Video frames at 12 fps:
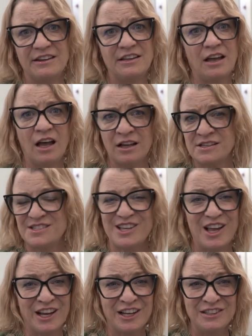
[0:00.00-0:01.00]
young
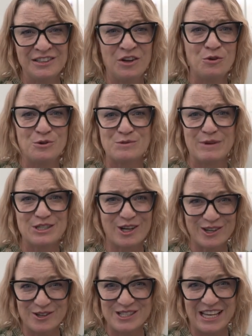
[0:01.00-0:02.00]
son who was my
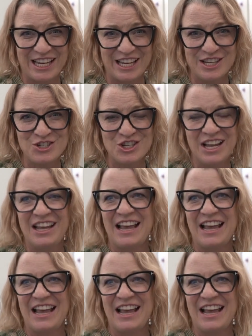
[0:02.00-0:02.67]
daughter's age,